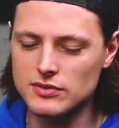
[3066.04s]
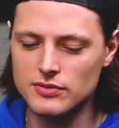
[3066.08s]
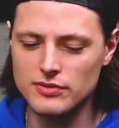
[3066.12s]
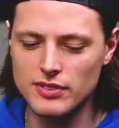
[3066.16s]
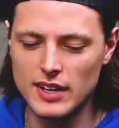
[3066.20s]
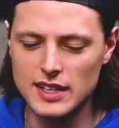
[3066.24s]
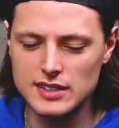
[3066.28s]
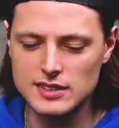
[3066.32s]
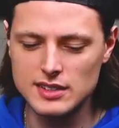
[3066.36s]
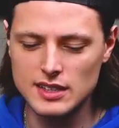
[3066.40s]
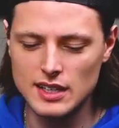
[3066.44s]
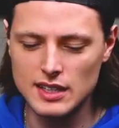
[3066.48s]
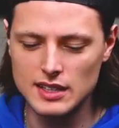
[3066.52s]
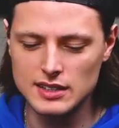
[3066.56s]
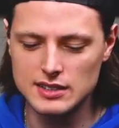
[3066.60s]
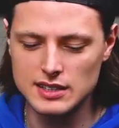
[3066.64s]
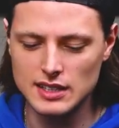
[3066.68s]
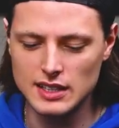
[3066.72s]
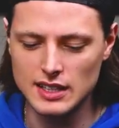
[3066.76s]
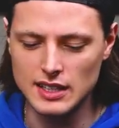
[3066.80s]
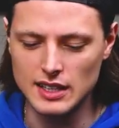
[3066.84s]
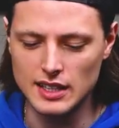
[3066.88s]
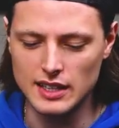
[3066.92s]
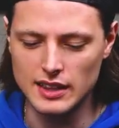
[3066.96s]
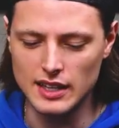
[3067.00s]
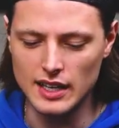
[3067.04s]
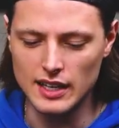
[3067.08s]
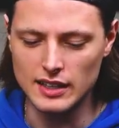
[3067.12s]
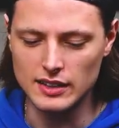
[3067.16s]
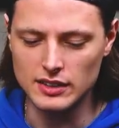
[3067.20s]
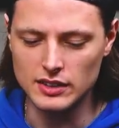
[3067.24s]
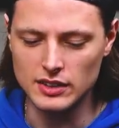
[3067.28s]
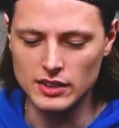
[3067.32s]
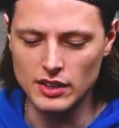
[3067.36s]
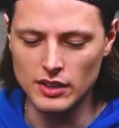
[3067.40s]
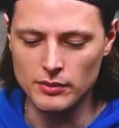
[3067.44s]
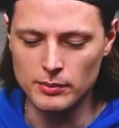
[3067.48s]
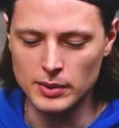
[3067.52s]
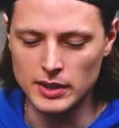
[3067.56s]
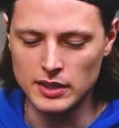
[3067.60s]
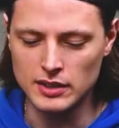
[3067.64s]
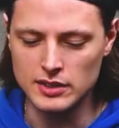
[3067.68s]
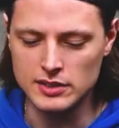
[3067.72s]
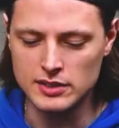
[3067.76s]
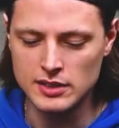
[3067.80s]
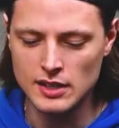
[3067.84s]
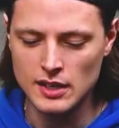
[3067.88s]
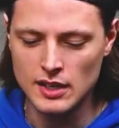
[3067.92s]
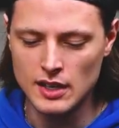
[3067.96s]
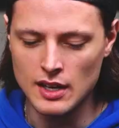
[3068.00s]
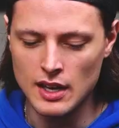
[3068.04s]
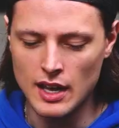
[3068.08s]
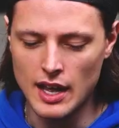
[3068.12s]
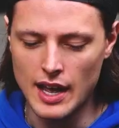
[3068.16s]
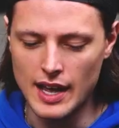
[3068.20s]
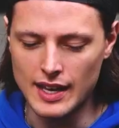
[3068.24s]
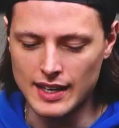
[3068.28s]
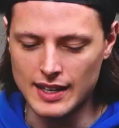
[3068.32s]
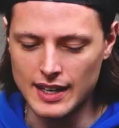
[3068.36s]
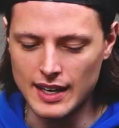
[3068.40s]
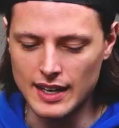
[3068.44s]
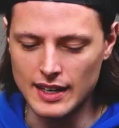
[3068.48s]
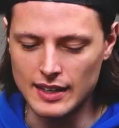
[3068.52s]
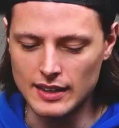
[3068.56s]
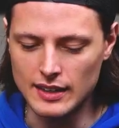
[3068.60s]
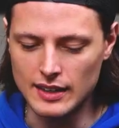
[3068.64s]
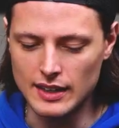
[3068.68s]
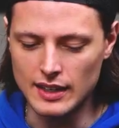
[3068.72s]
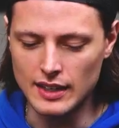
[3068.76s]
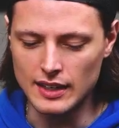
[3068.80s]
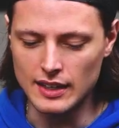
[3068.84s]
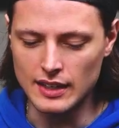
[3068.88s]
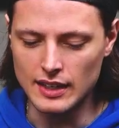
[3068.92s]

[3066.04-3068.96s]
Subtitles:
fascinating to hear that, you know, because again,